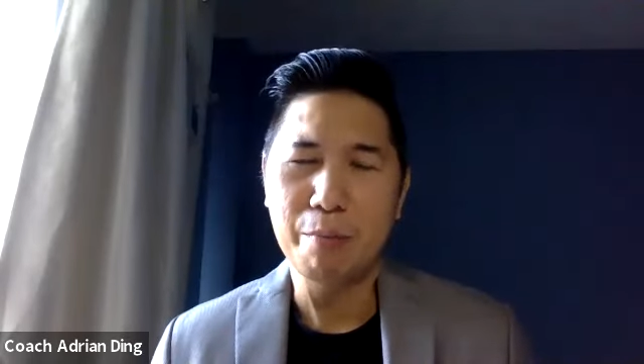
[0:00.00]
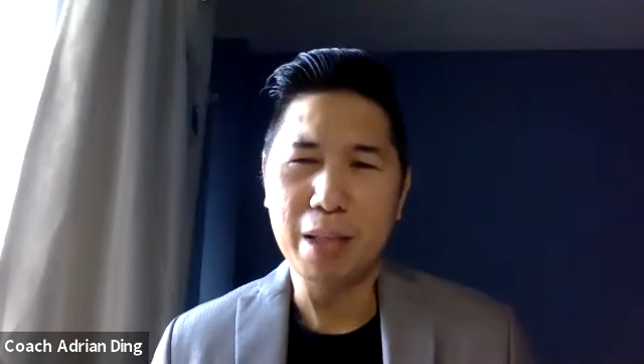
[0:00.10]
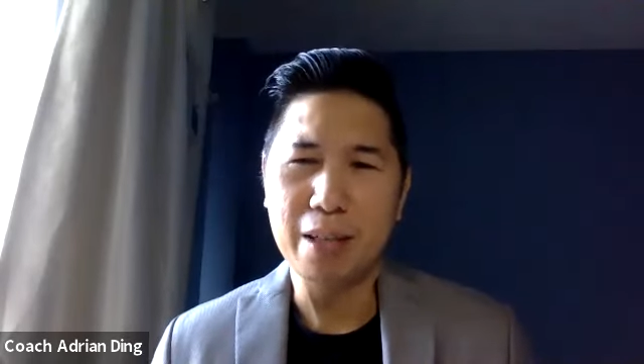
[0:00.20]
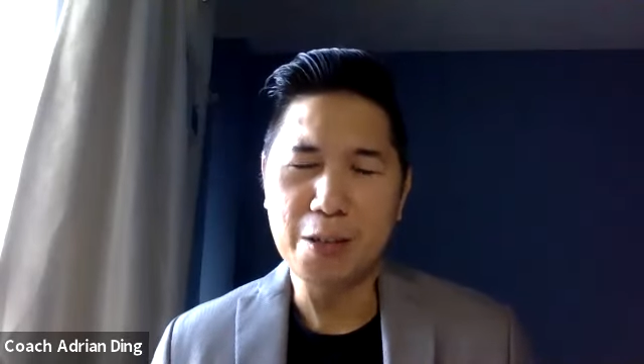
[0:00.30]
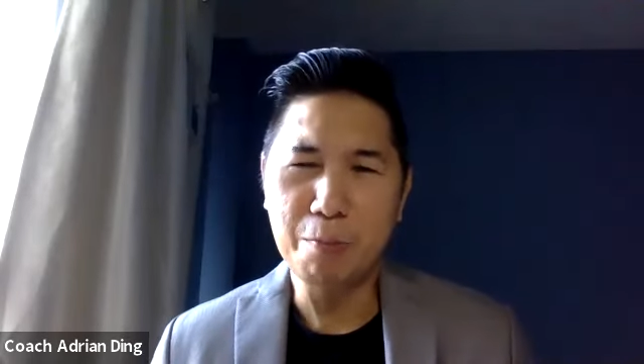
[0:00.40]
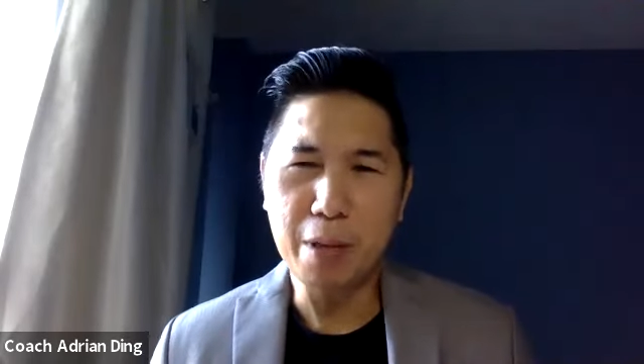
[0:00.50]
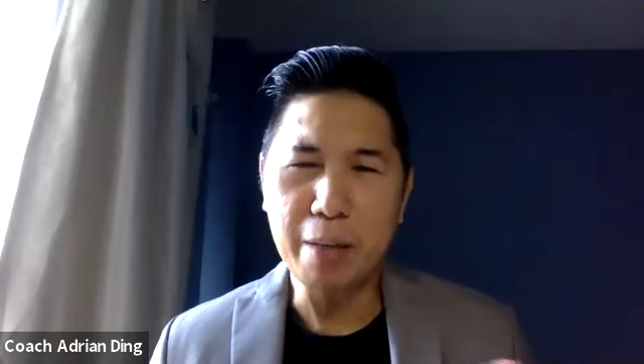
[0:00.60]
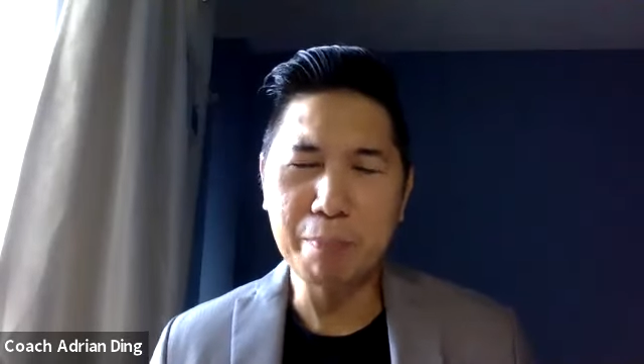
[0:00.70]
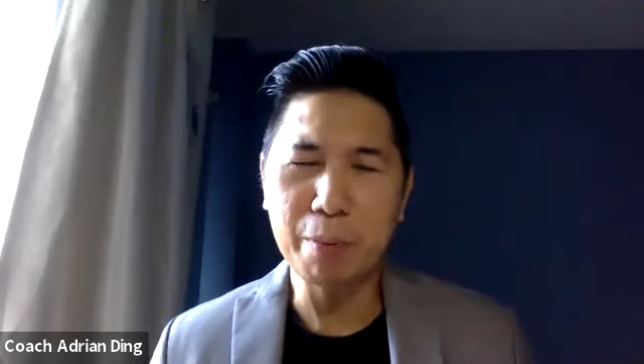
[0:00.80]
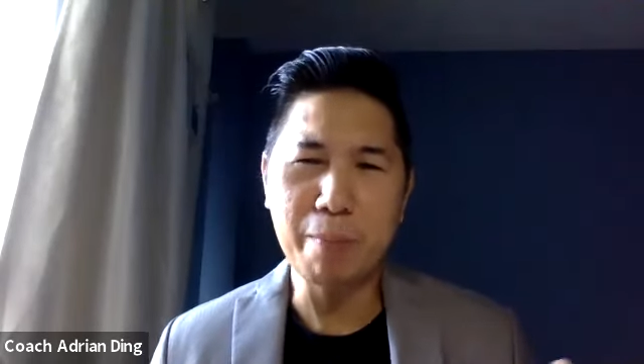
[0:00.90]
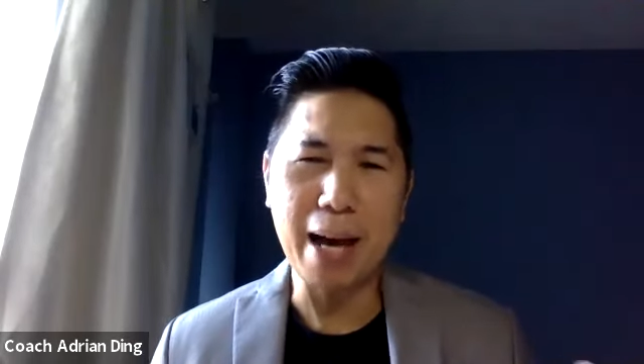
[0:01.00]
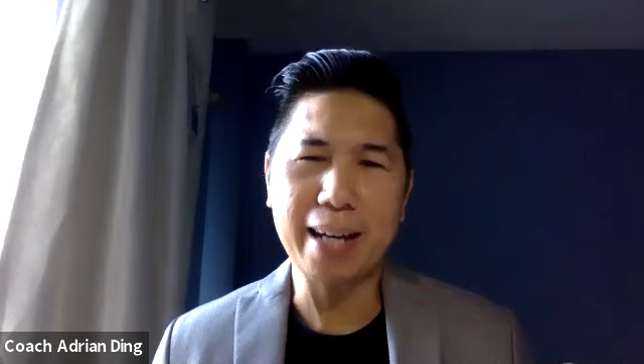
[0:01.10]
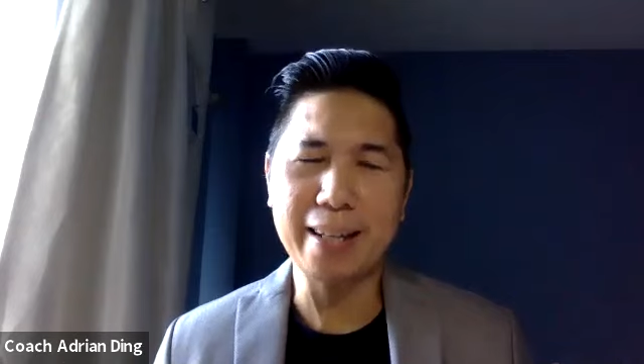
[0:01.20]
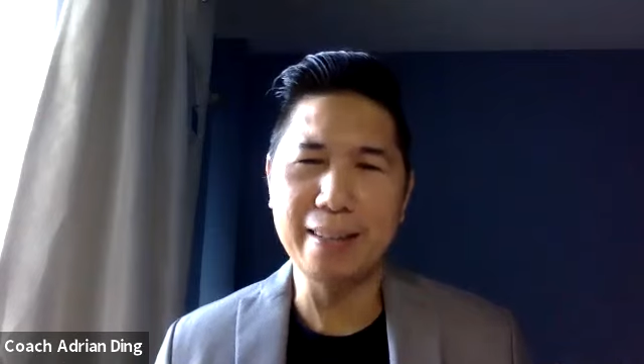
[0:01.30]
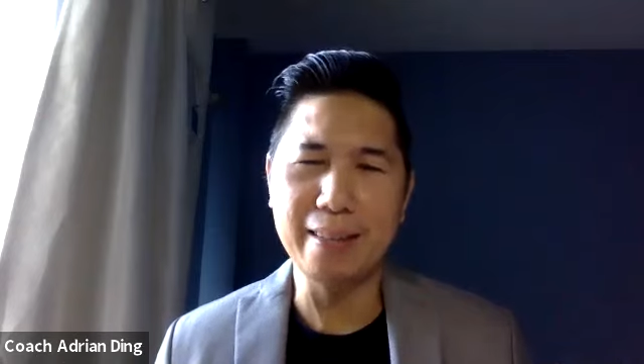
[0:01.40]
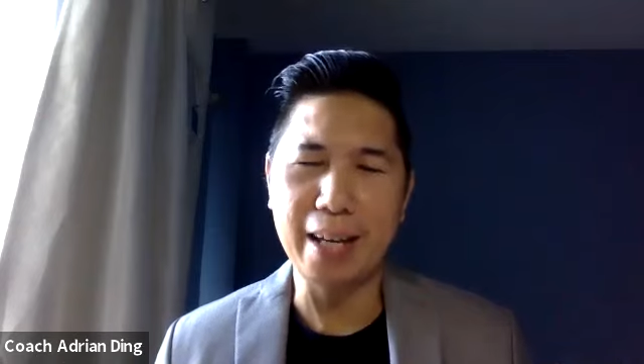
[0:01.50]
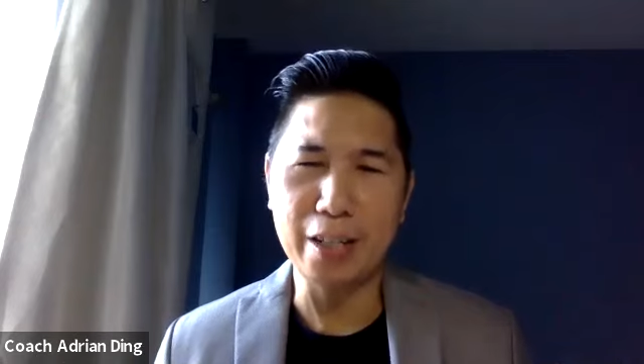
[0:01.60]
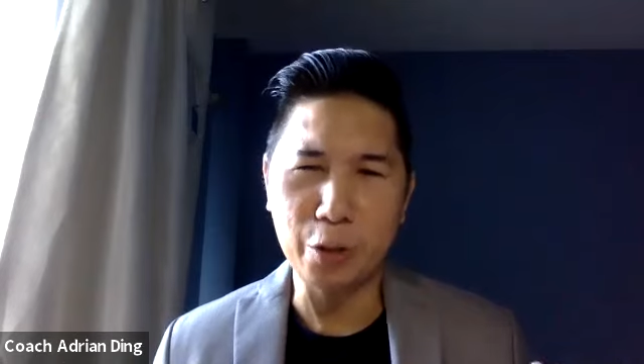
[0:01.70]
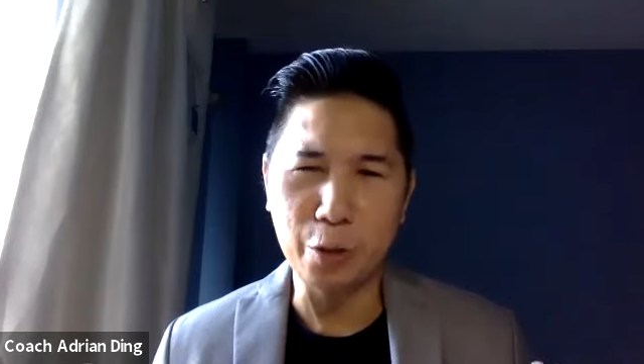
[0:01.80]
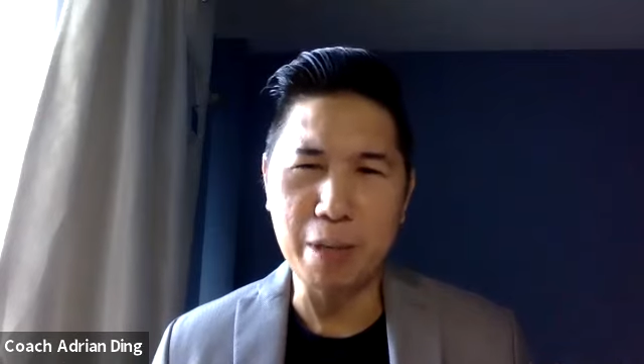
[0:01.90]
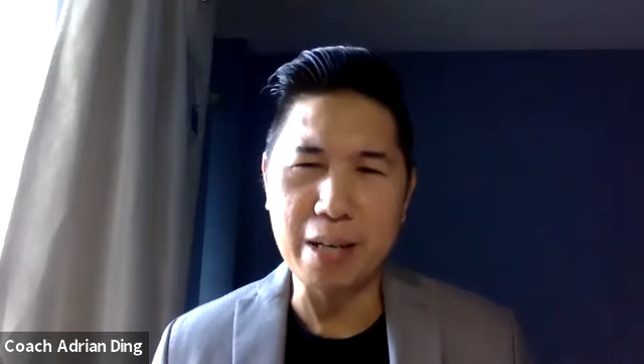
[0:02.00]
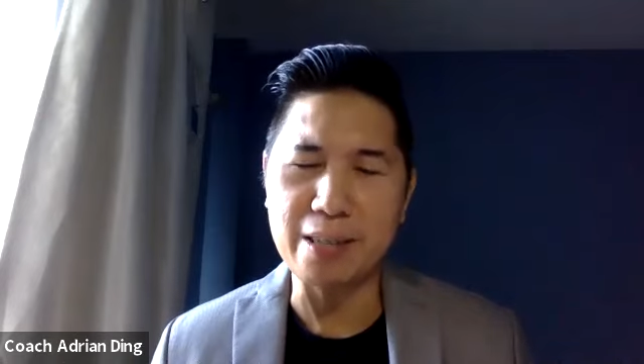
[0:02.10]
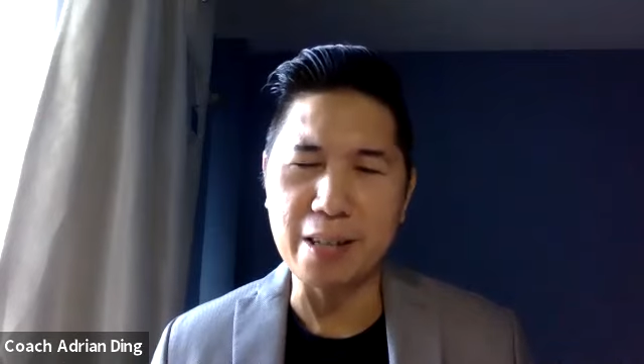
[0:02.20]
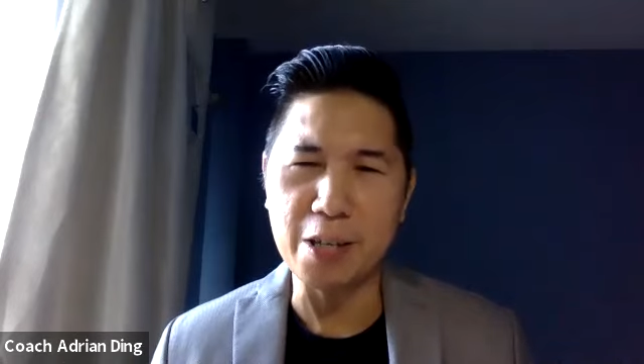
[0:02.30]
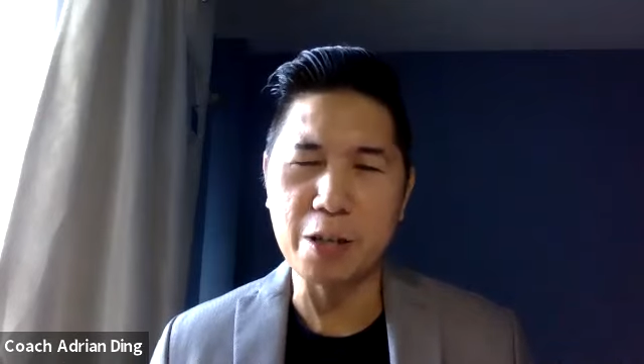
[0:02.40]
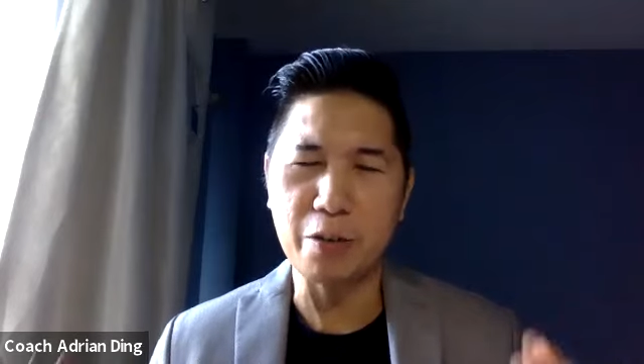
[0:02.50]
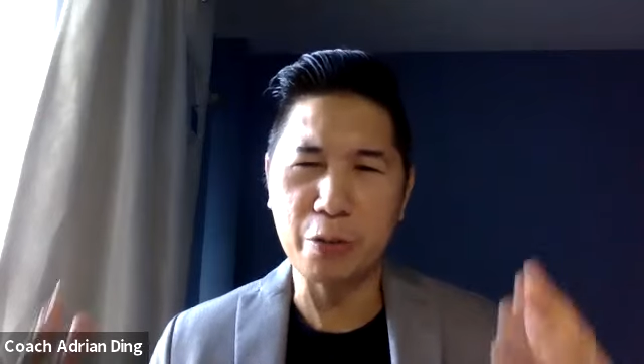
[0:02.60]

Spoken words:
Because people back in the day do business